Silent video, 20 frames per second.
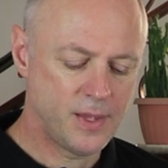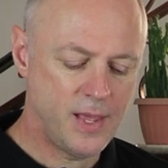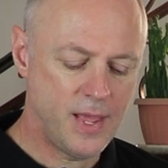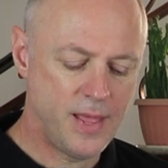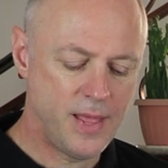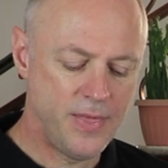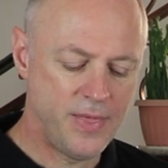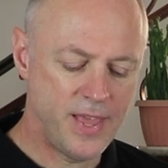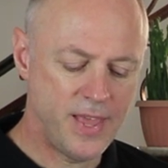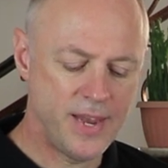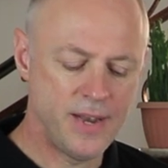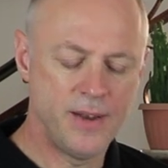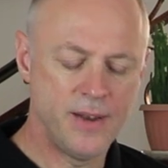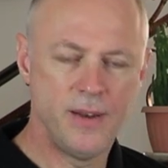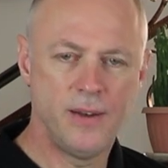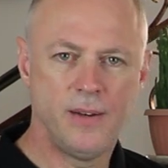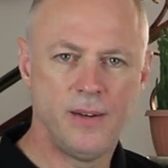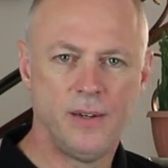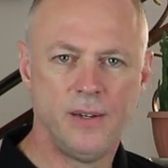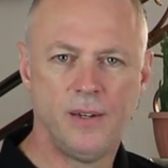and
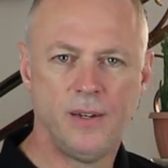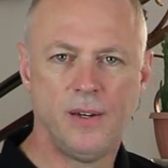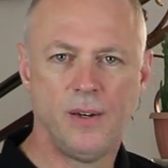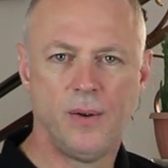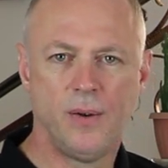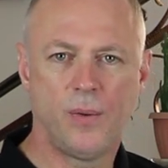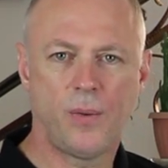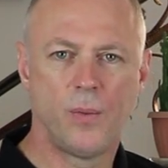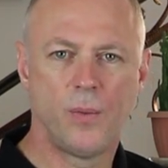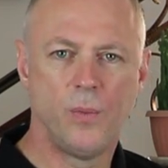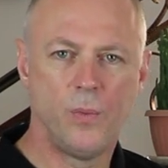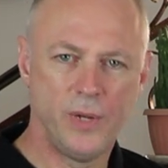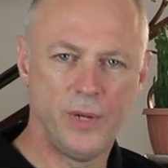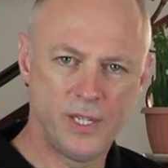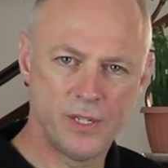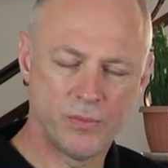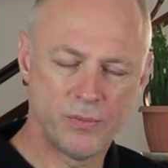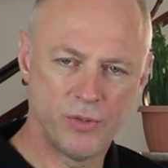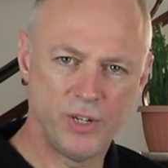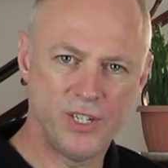then we
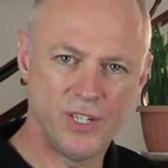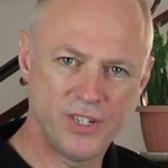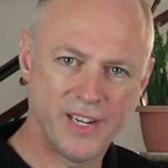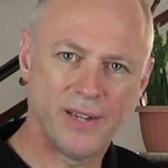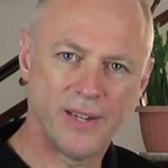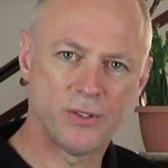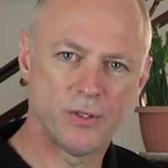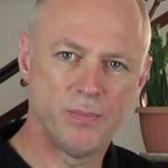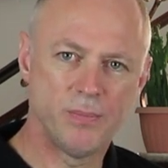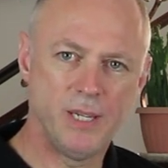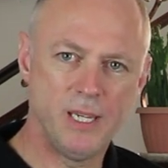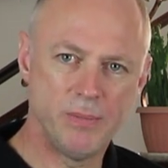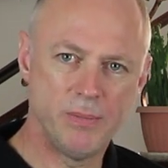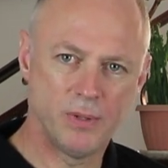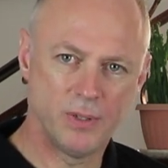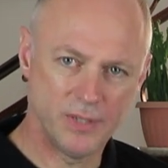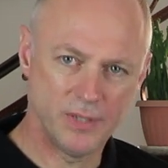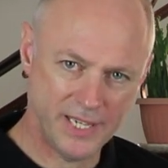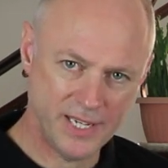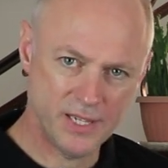can reach out to
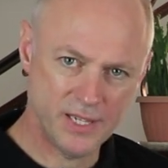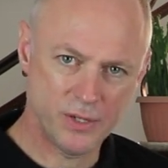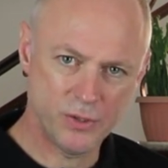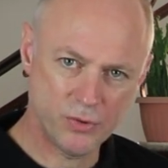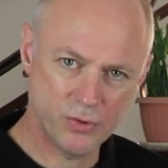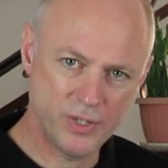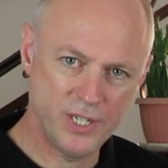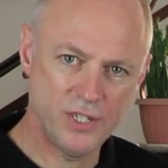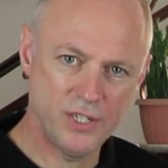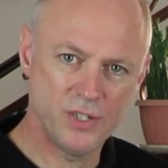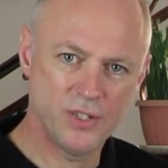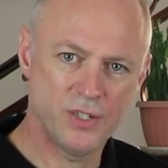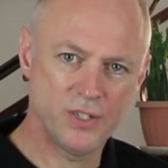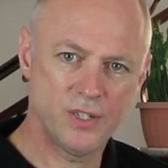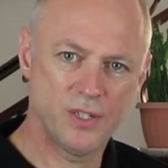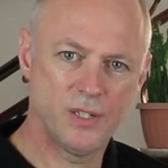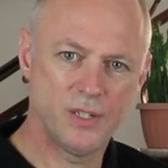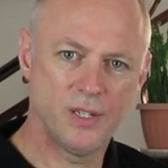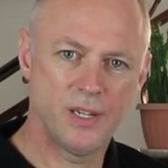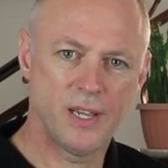people in those
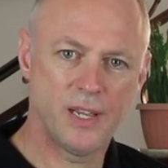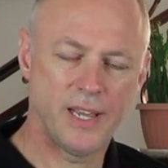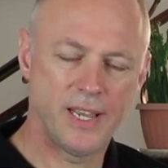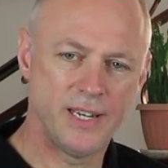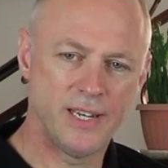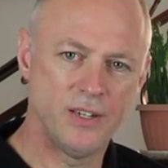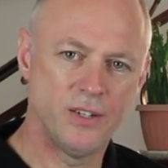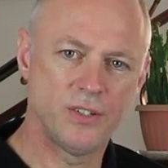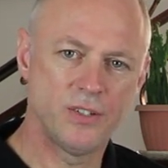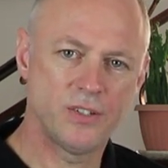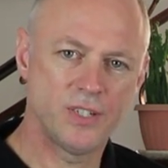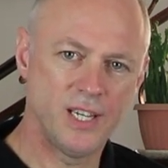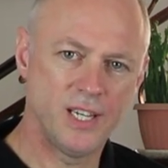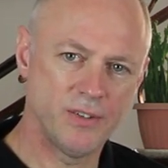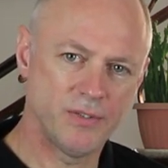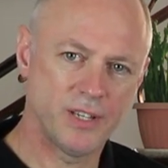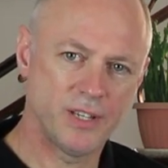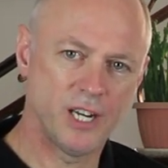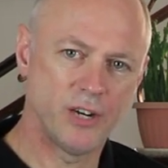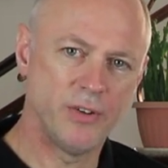regions and see
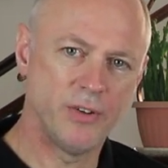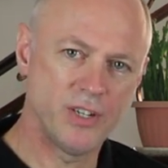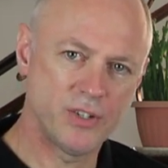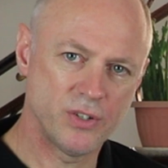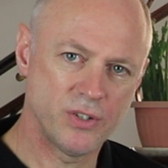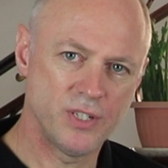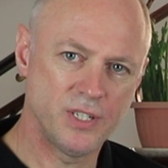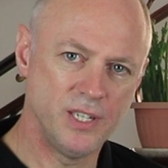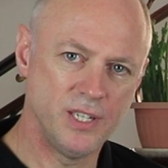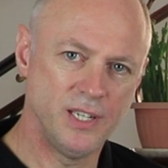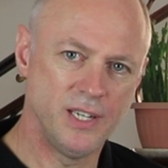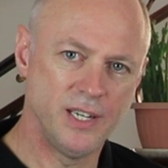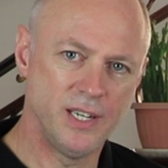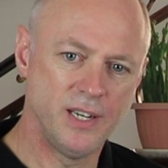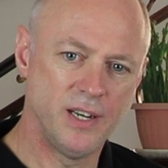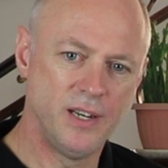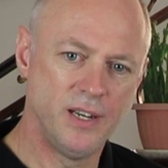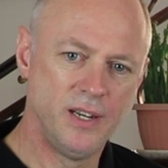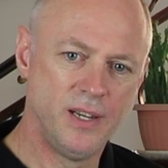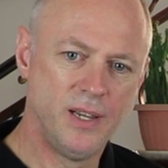if they are interested
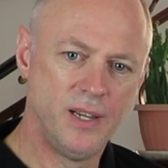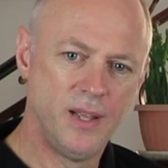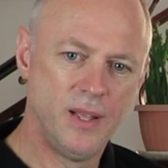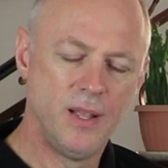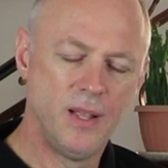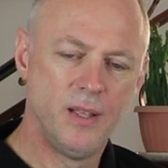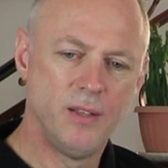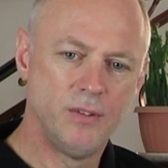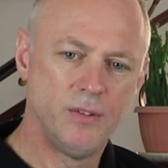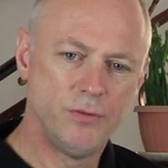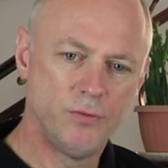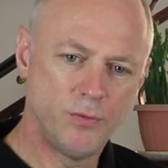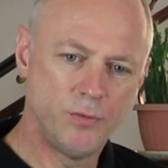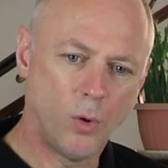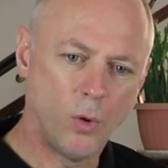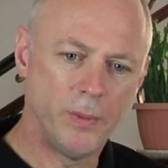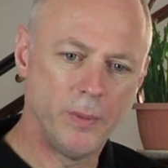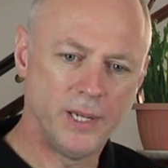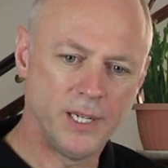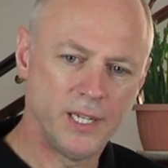in
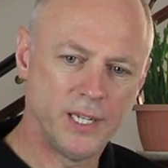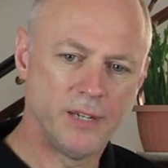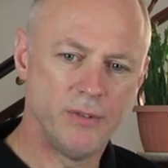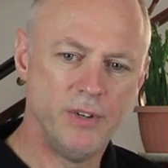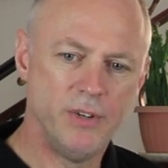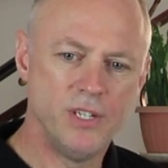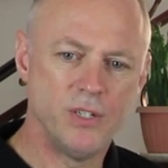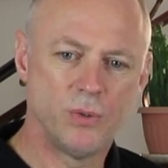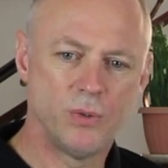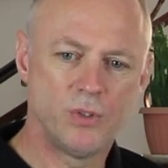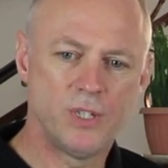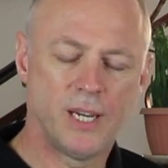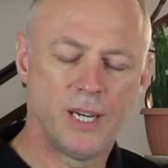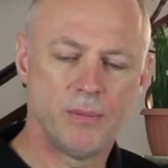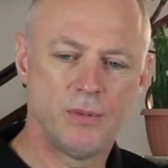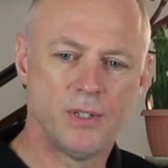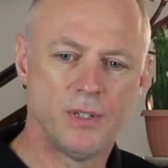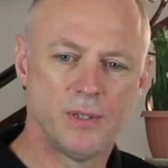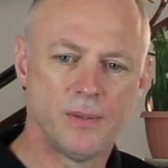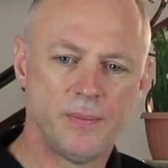forming a regional
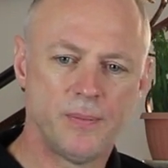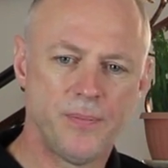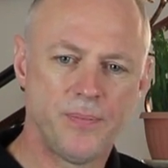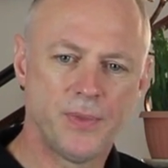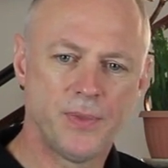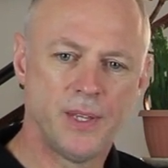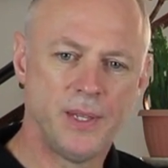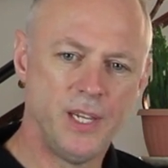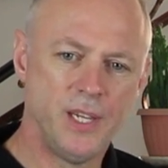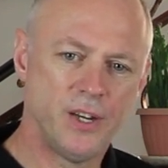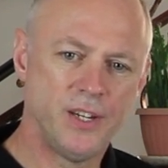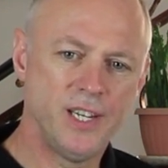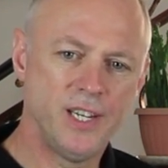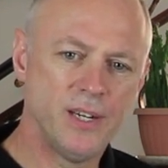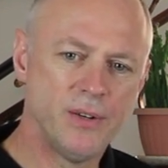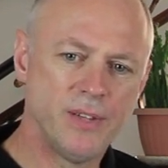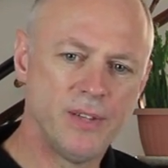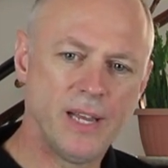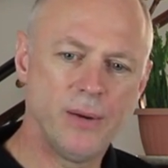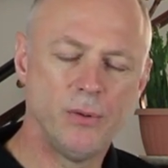chapter. And the
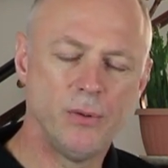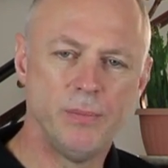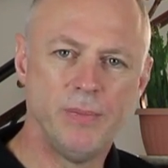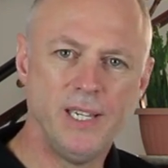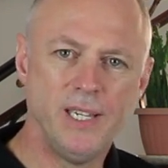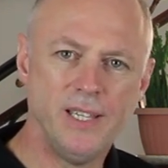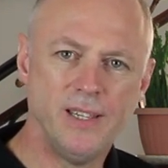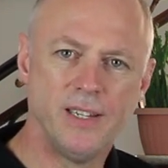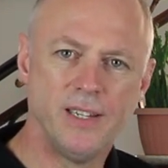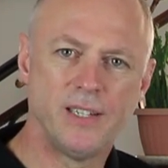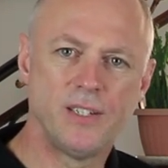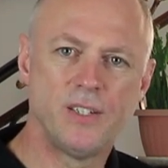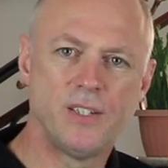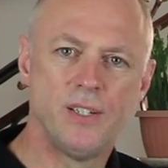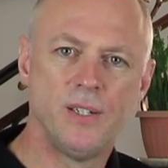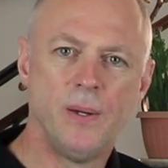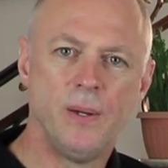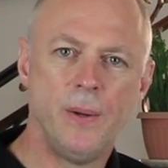idea of that would be that